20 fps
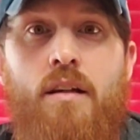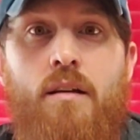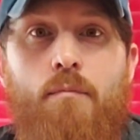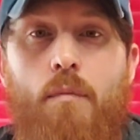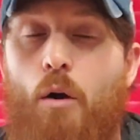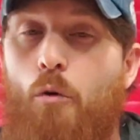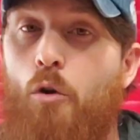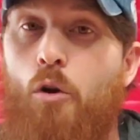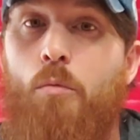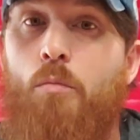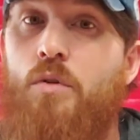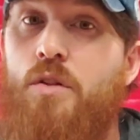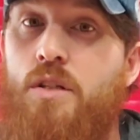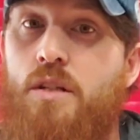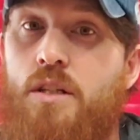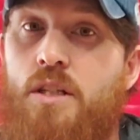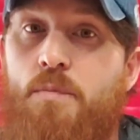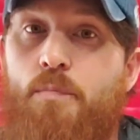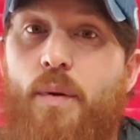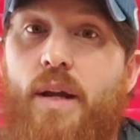My room was
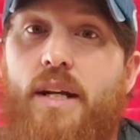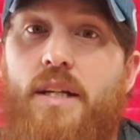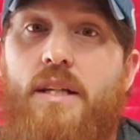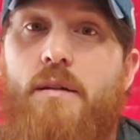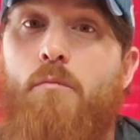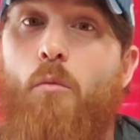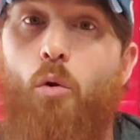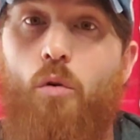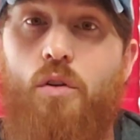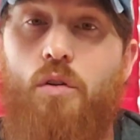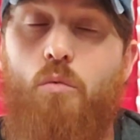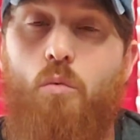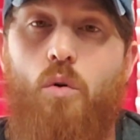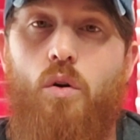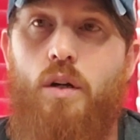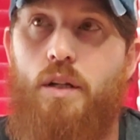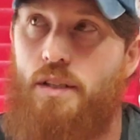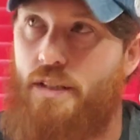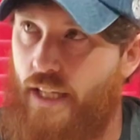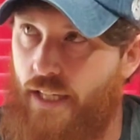inspected more than
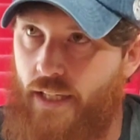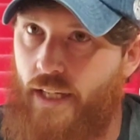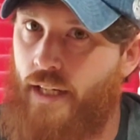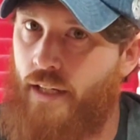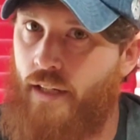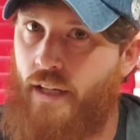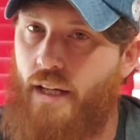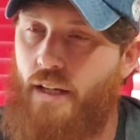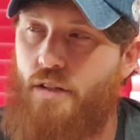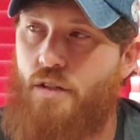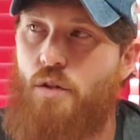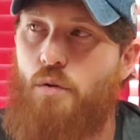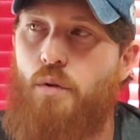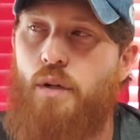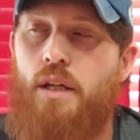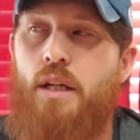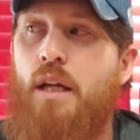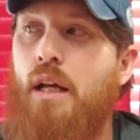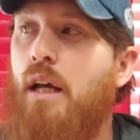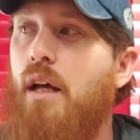once. They didn't get to
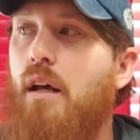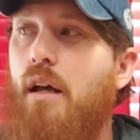it.